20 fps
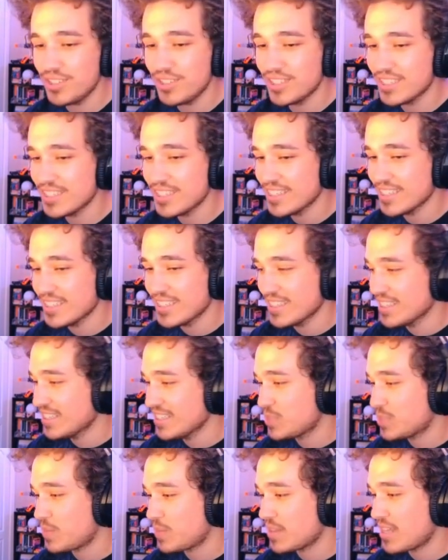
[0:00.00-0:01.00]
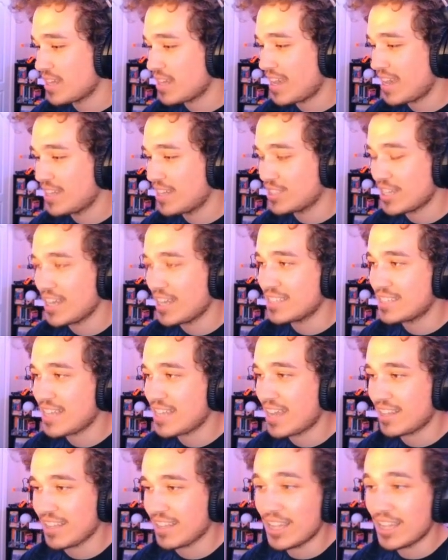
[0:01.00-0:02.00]
Spend that cash. Yeah,
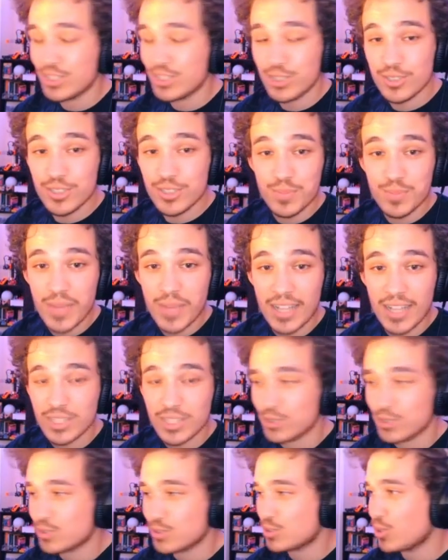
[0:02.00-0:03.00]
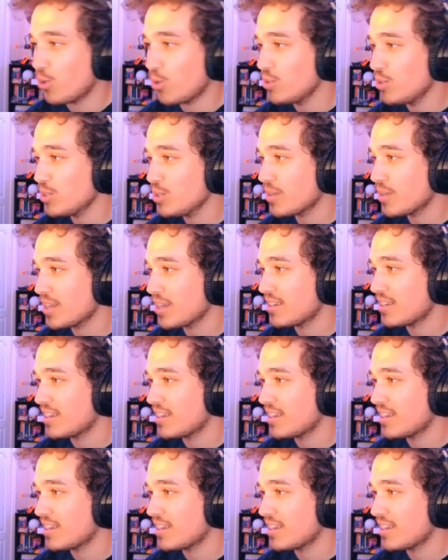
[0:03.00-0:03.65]
exactly. I should have just backed. You're totally right.